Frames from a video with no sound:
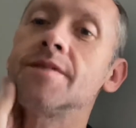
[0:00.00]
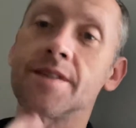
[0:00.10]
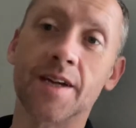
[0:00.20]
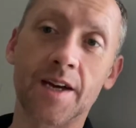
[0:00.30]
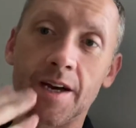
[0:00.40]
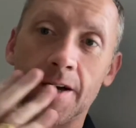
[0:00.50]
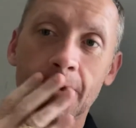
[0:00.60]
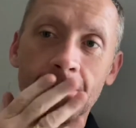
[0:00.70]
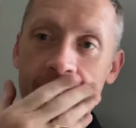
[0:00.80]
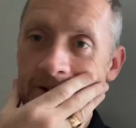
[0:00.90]
Yeah,
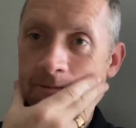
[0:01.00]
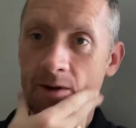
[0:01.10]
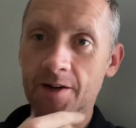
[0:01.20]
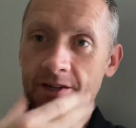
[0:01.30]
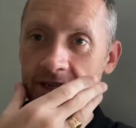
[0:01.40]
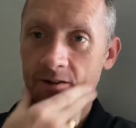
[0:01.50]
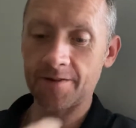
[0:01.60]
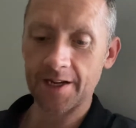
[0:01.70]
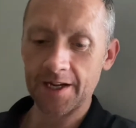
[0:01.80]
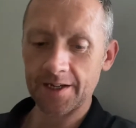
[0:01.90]
I've had better shift
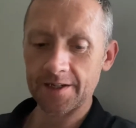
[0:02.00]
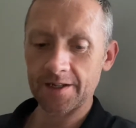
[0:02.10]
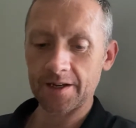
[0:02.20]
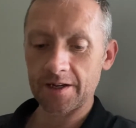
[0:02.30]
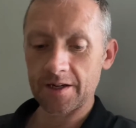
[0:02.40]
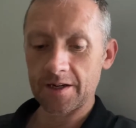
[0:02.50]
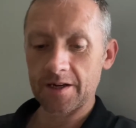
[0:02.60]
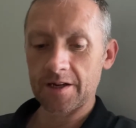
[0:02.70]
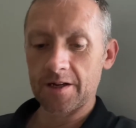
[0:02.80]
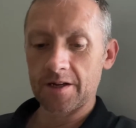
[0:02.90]
days.
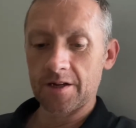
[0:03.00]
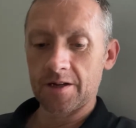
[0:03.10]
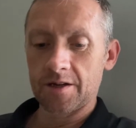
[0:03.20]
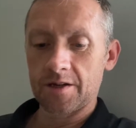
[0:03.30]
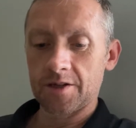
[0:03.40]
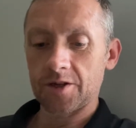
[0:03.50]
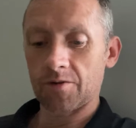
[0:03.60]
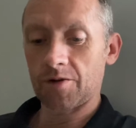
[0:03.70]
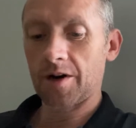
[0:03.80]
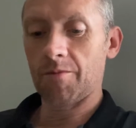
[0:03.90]
So
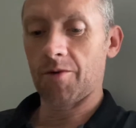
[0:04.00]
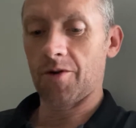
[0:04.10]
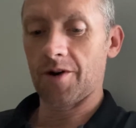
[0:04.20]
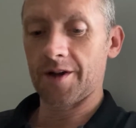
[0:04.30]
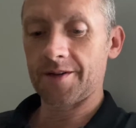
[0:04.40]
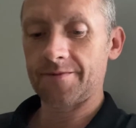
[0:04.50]
come on.